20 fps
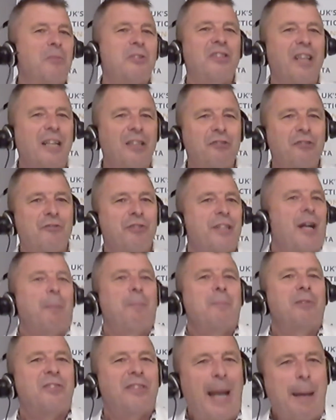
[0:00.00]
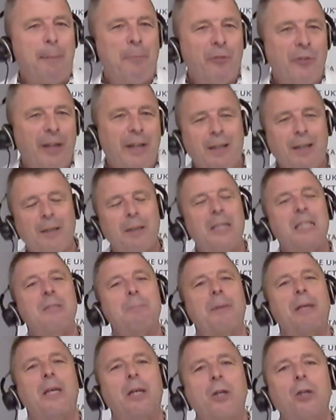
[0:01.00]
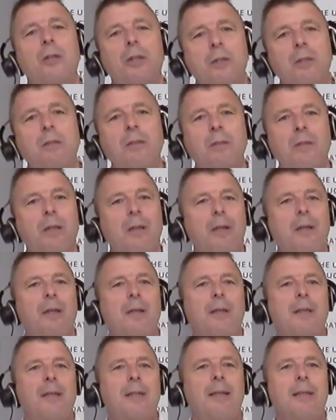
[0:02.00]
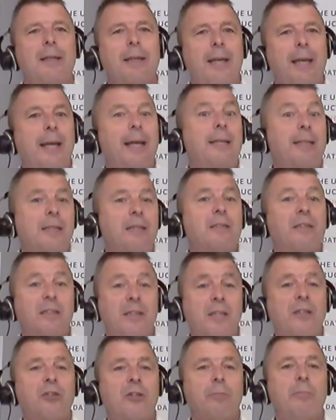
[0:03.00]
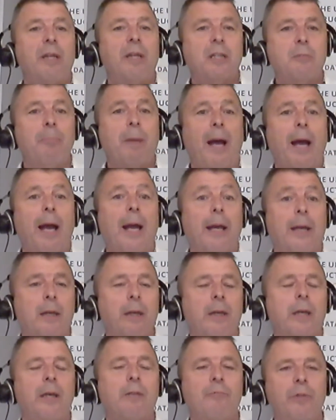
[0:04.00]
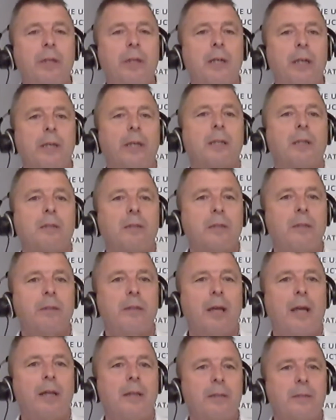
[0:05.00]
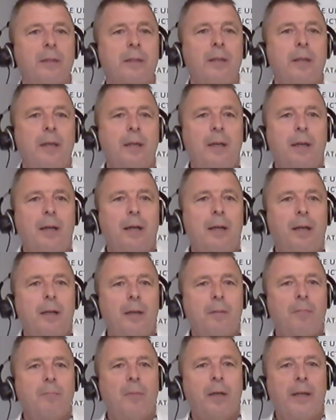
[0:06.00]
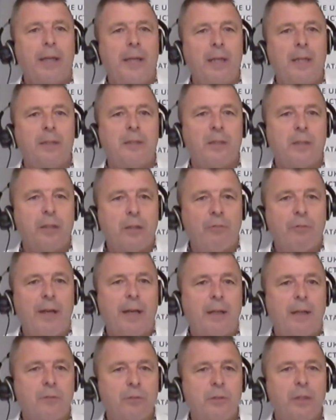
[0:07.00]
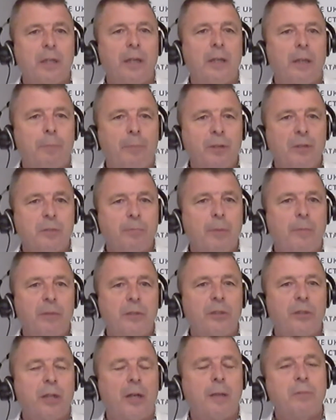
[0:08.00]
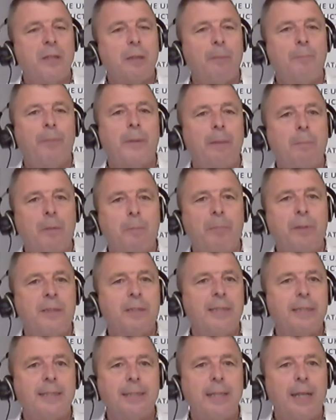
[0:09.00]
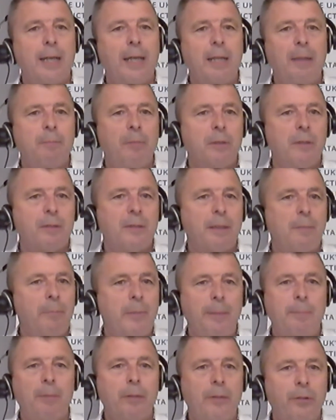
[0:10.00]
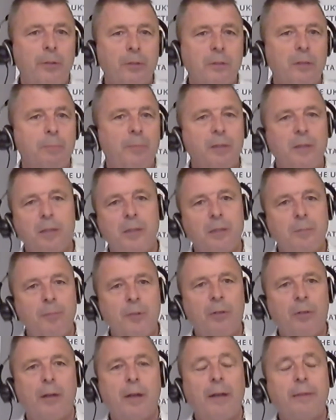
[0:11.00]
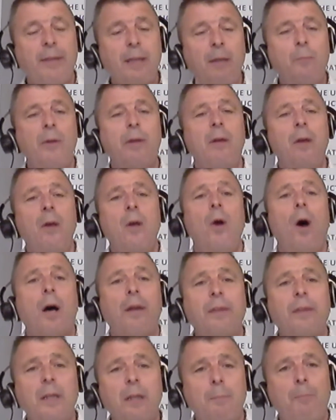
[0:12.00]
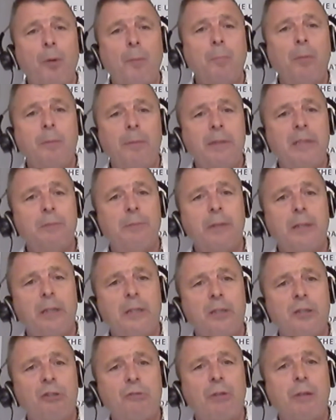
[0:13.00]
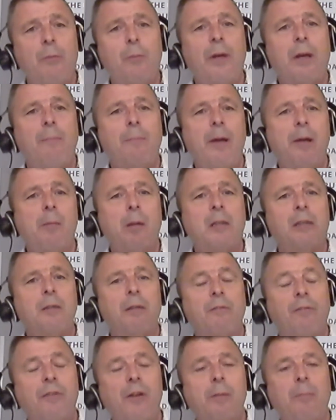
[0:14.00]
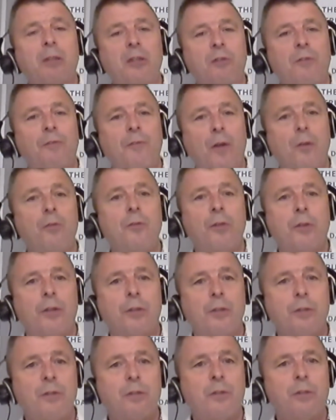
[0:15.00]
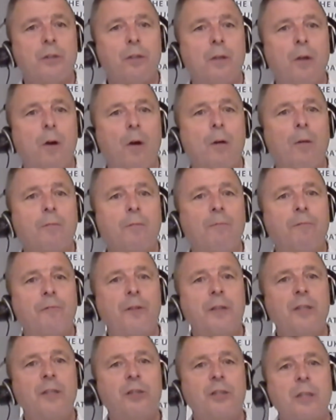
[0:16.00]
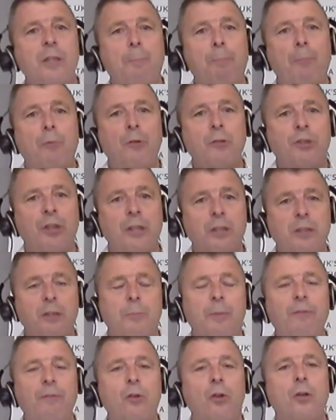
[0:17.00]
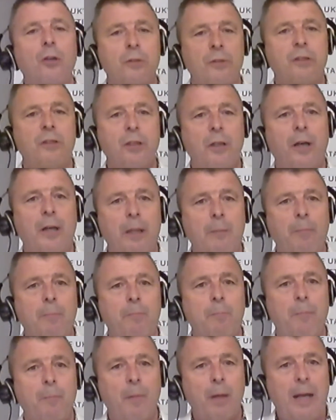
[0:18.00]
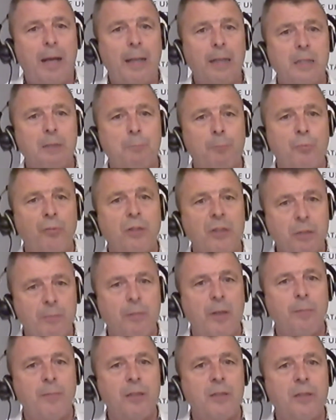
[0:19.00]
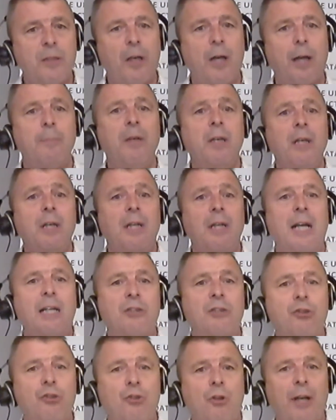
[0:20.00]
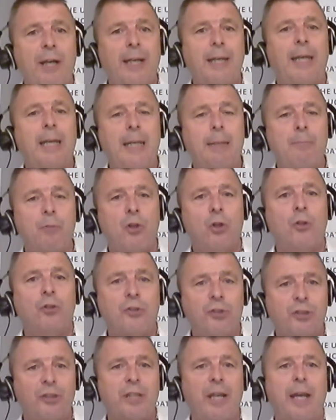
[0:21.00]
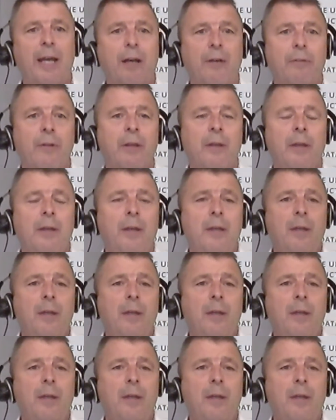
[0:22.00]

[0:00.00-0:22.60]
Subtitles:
stammering. It's because it is such a mixed bag. It really is. And my ear to the ground at the present moment in time, some people are busy today, but some people are not so busy tomorrow. I think the problem is with the industry, we are very much focused on finishing the projects that we've got on site at this present moment in time and try and keep costs down.